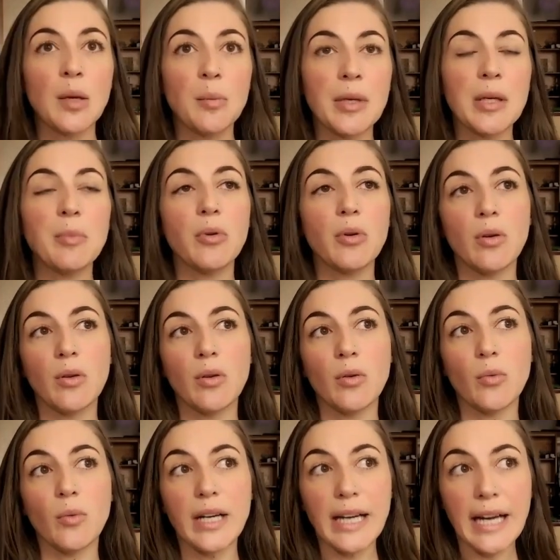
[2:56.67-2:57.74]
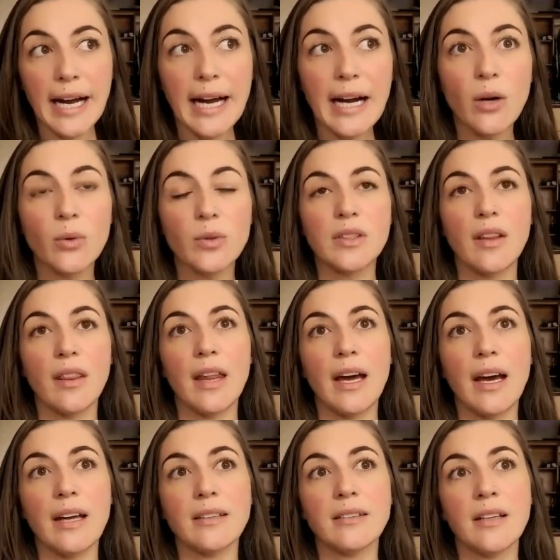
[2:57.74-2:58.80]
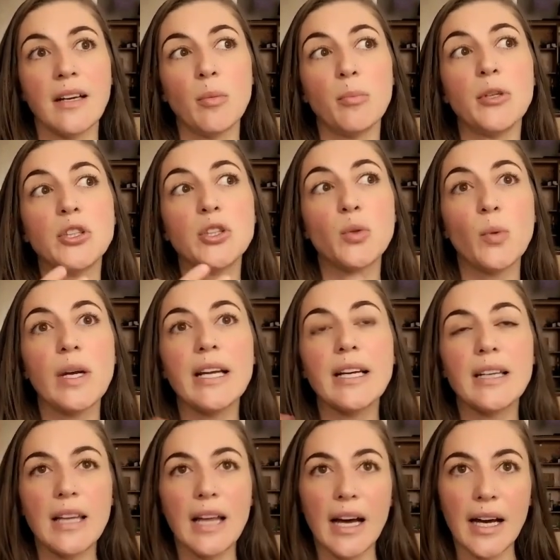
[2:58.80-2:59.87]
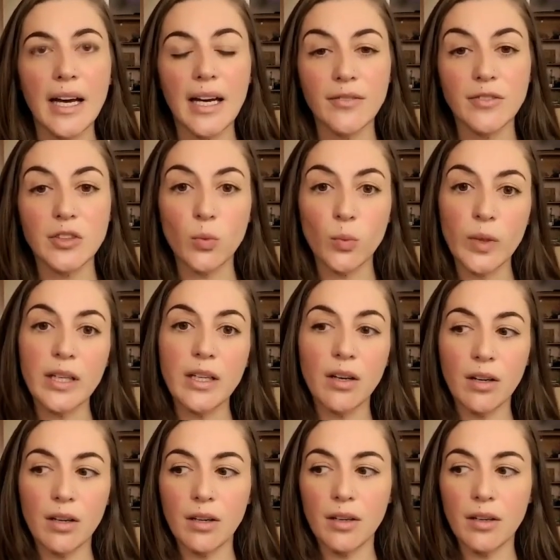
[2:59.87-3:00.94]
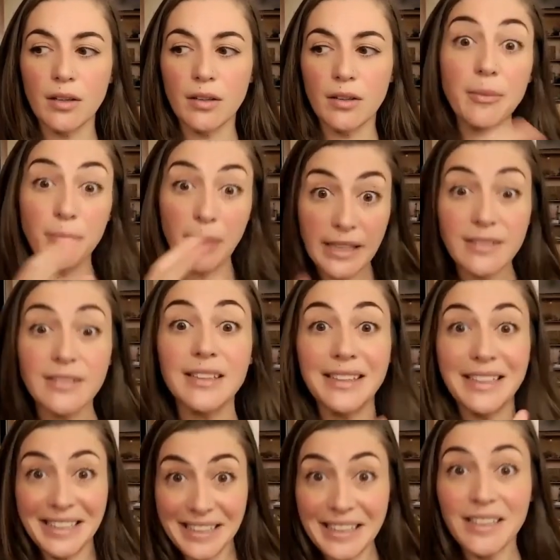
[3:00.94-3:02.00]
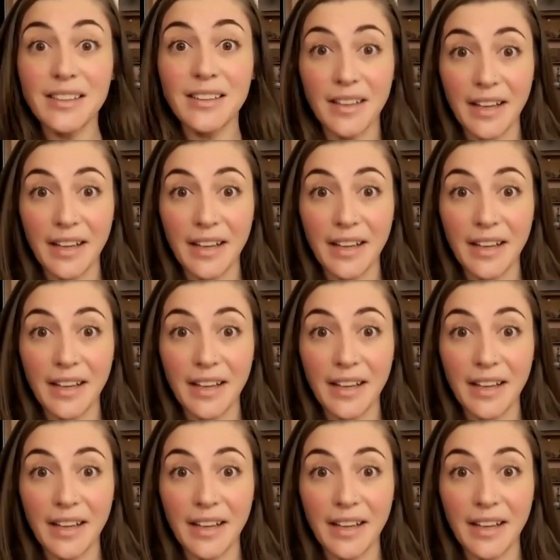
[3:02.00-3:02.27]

People recount that between lives, we are basically in a